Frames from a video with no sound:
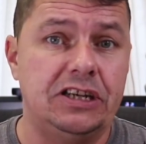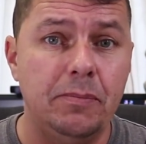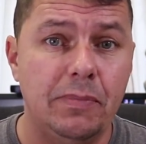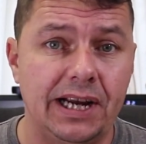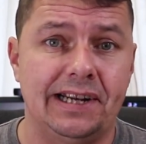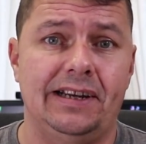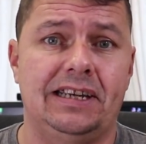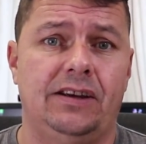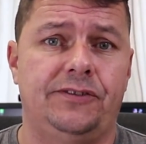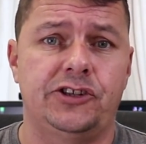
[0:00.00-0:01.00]
You might
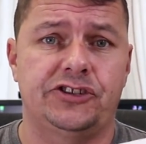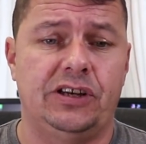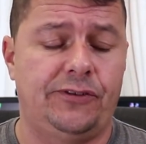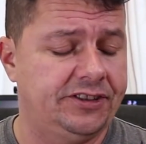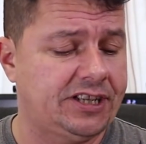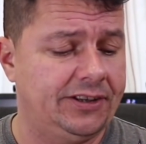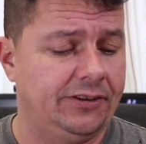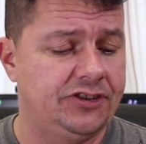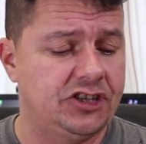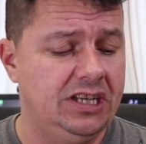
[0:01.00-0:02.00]
like it if you're just here for the
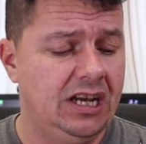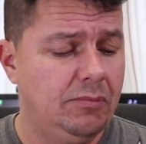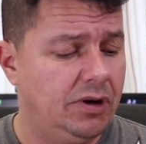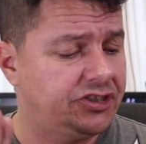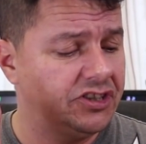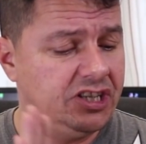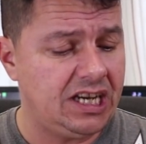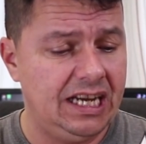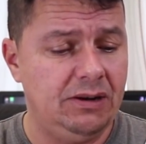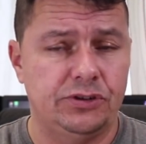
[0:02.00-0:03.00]
technology. But
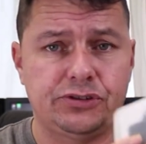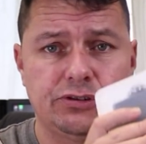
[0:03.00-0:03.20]
today we're